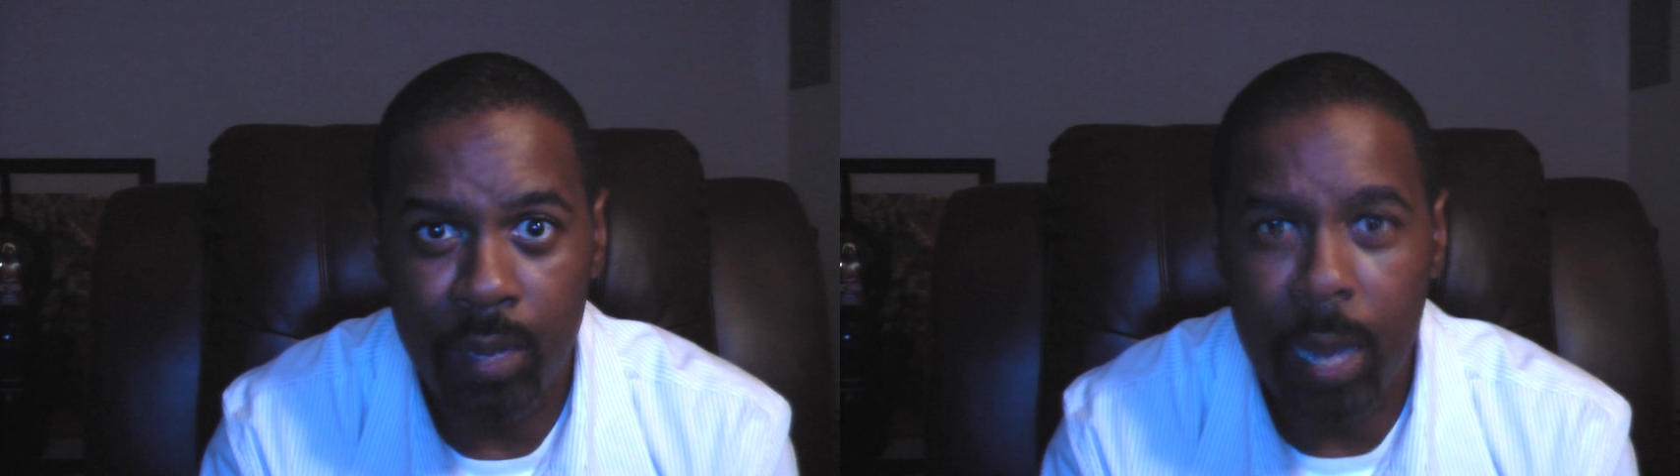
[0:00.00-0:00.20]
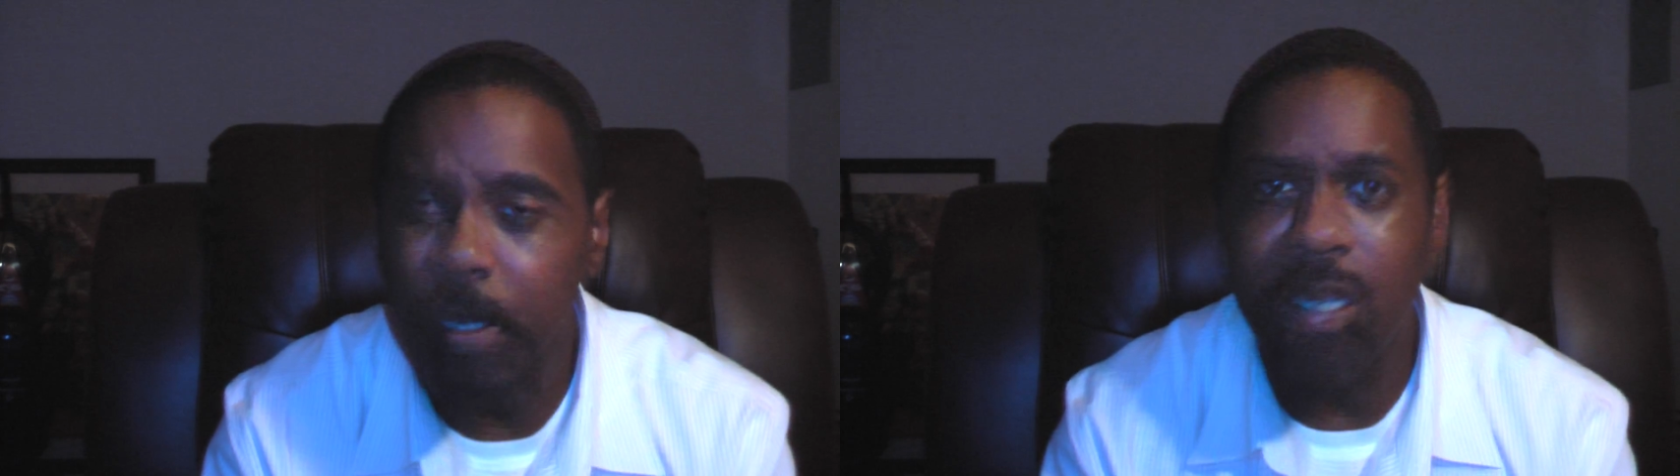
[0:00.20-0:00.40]

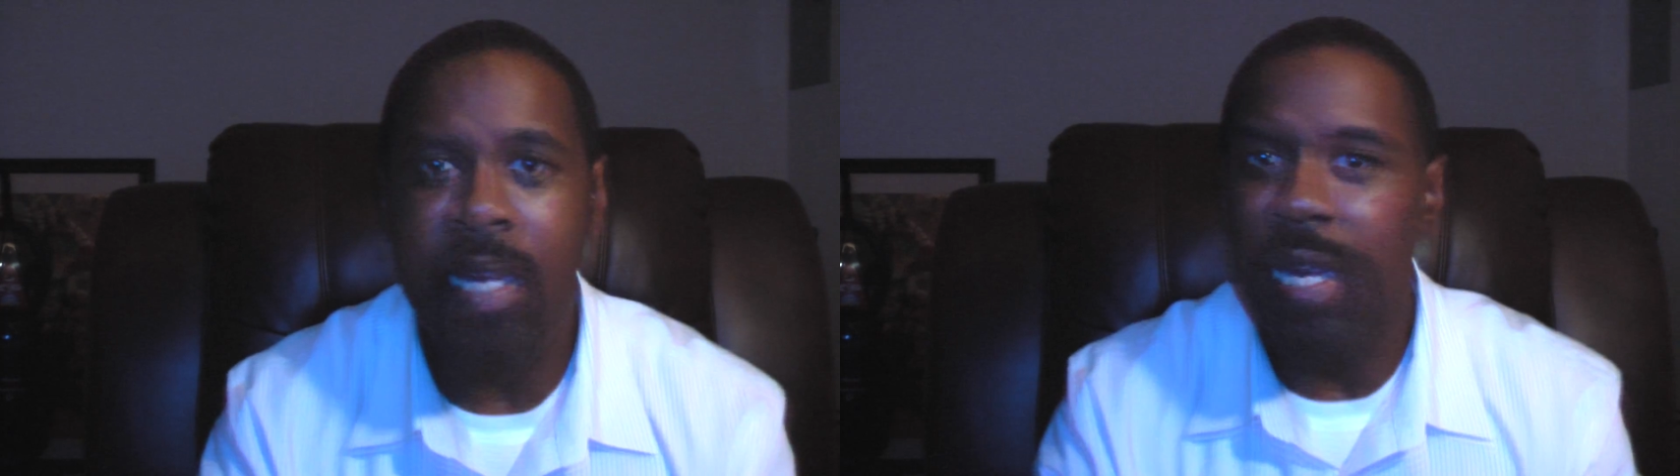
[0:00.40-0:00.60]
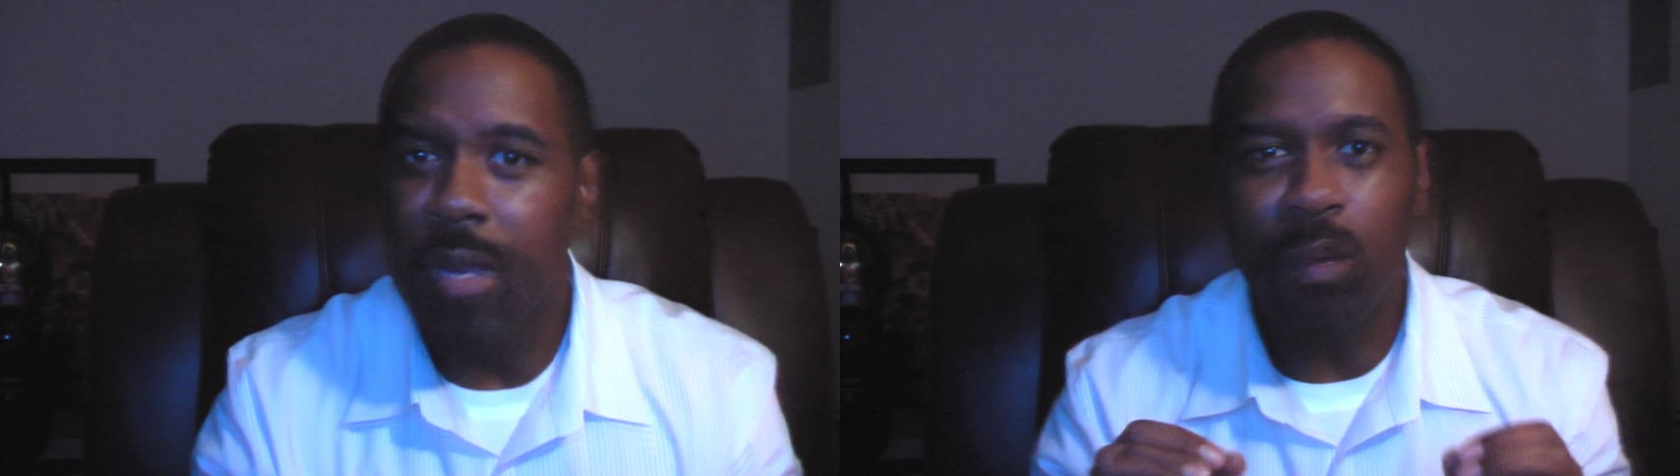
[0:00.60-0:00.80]
I mean,
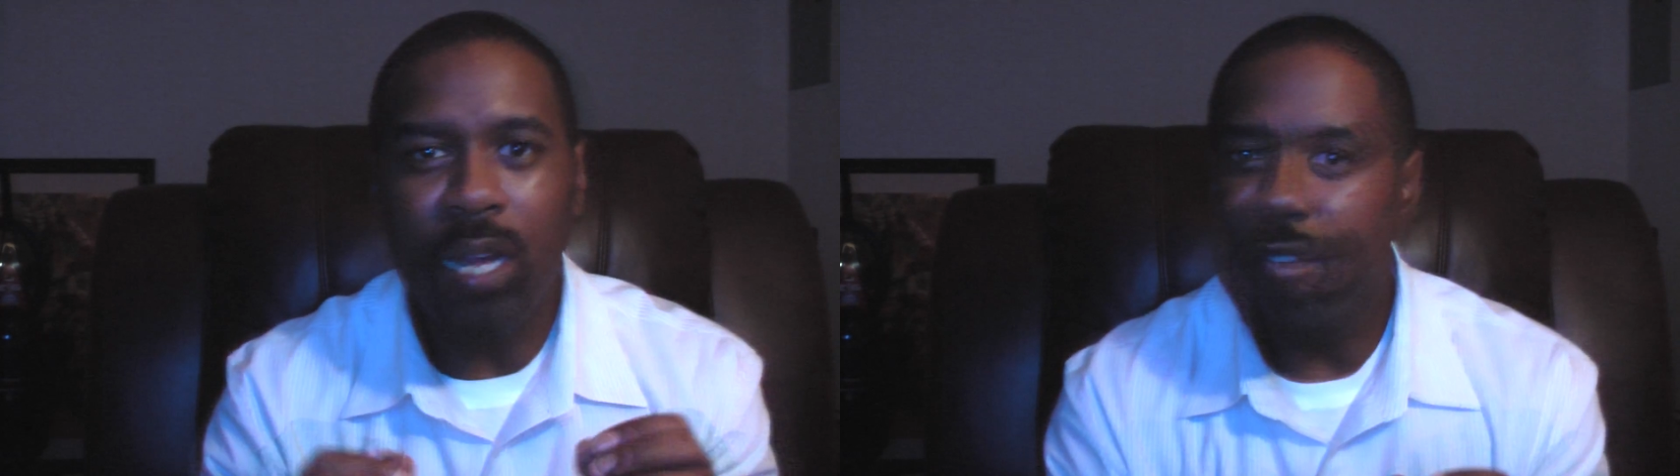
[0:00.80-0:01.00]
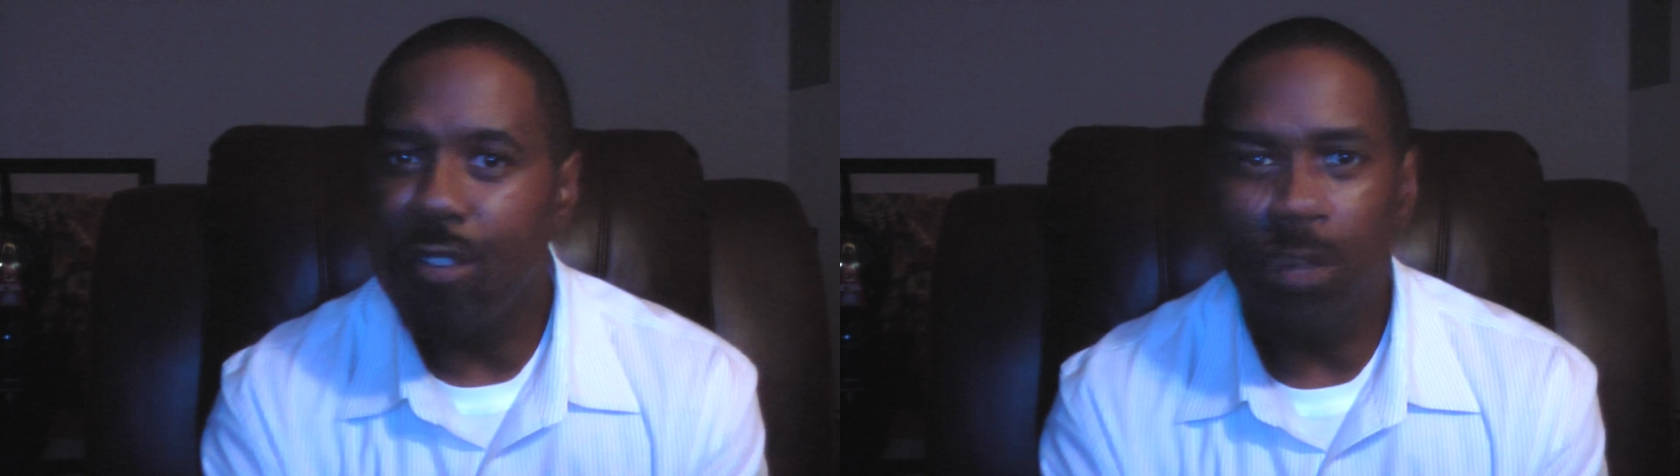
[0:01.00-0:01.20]

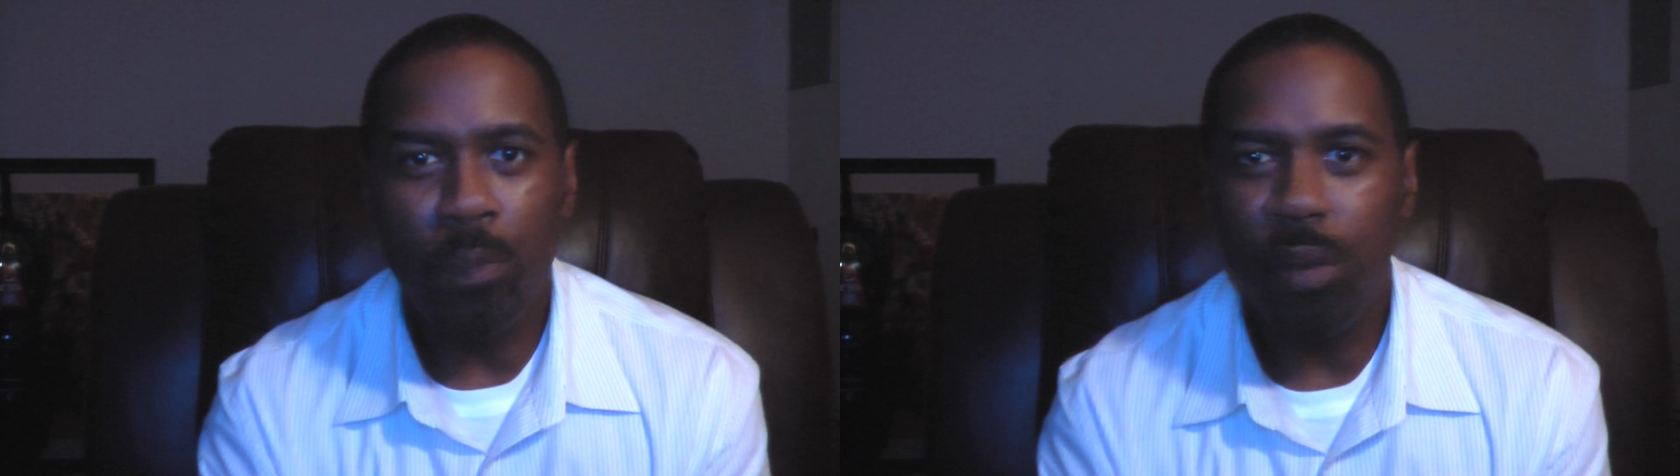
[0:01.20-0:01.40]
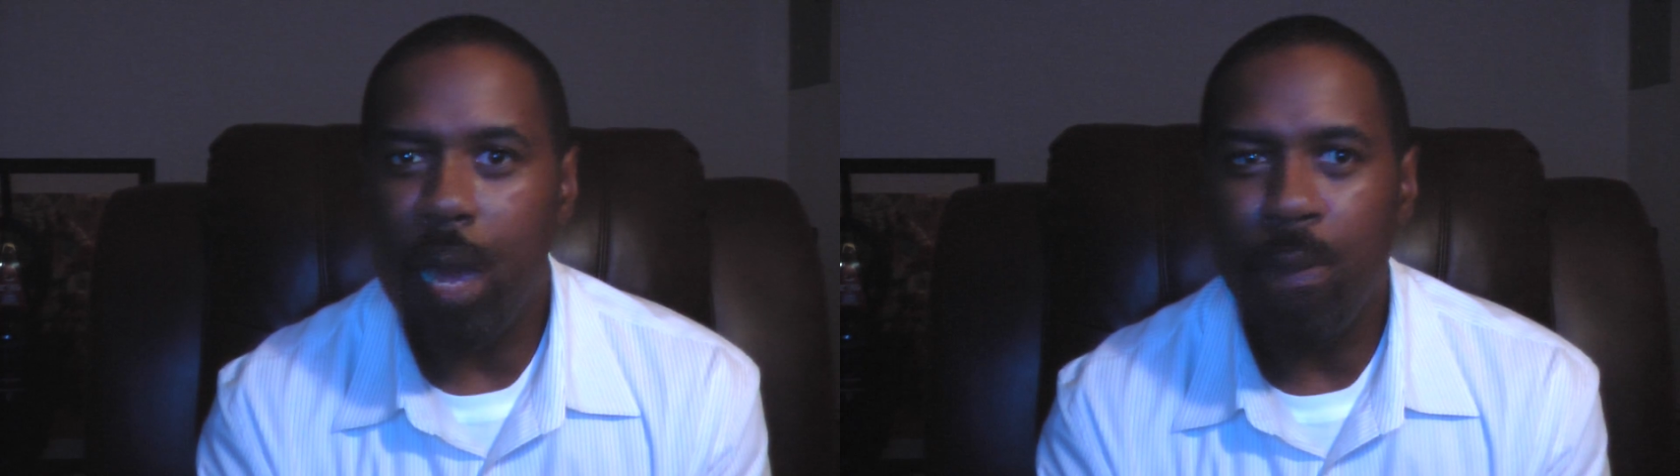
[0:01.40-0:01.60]
whatever the
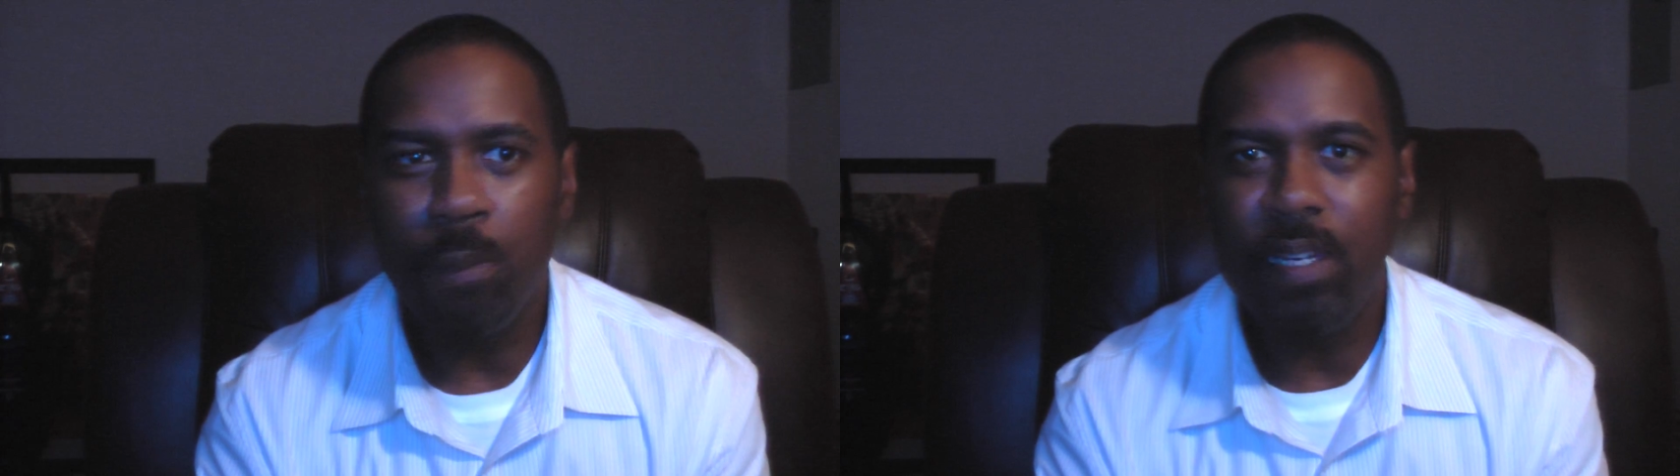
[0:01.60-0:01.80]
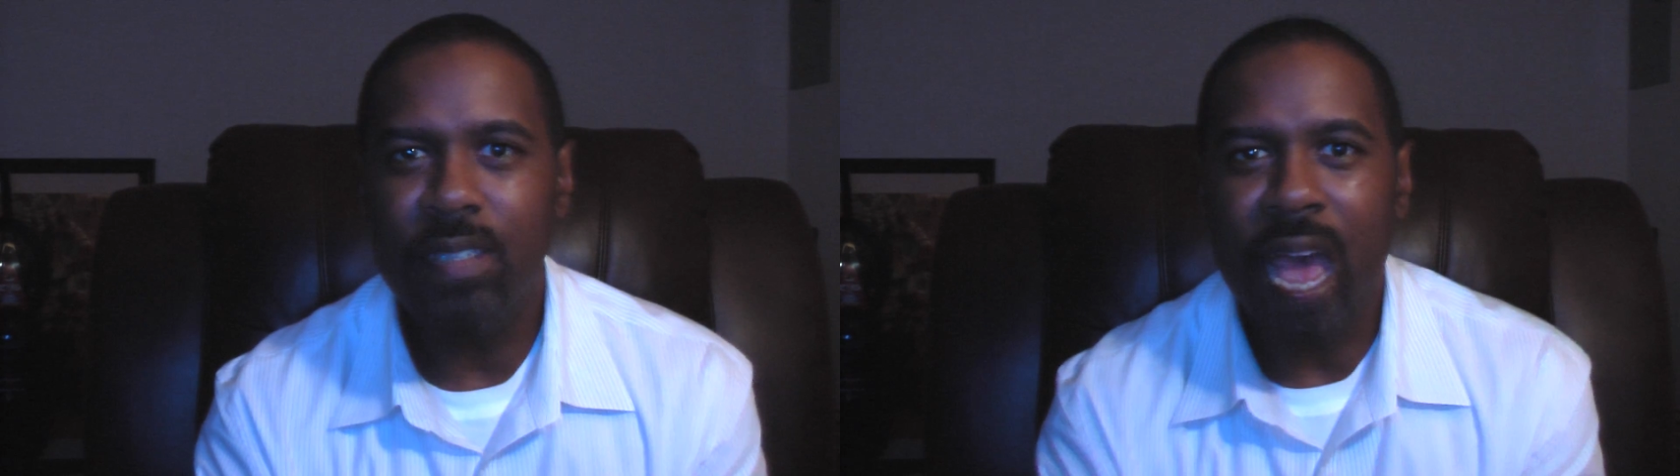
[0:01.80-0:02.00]

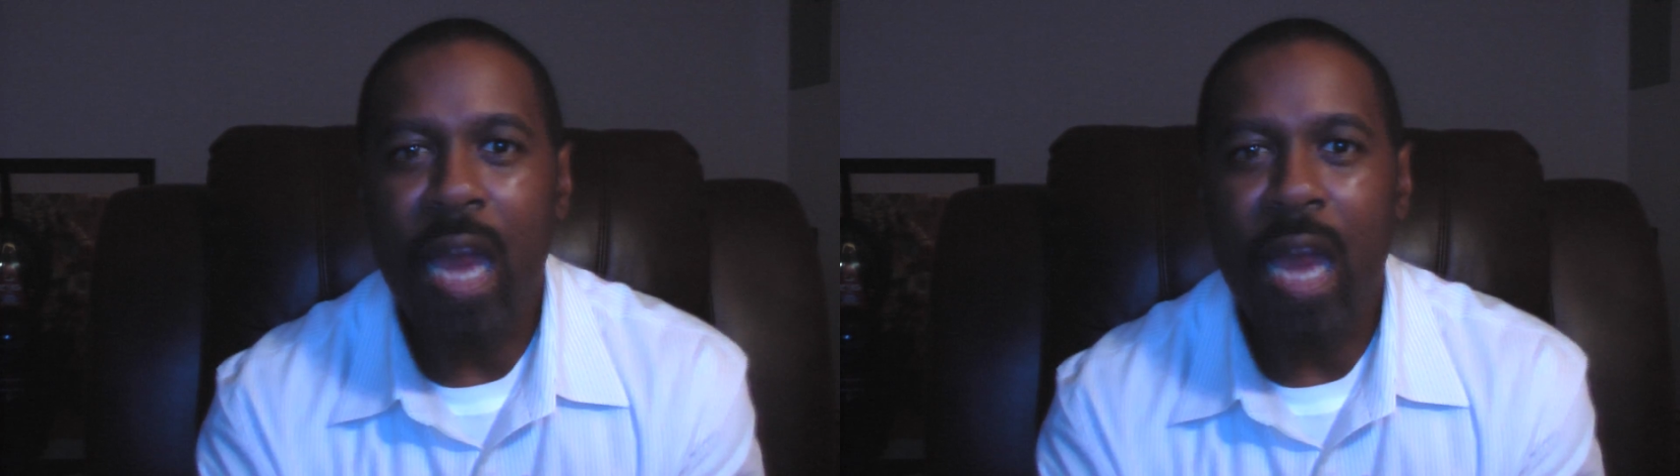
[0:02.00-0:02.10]
problem is,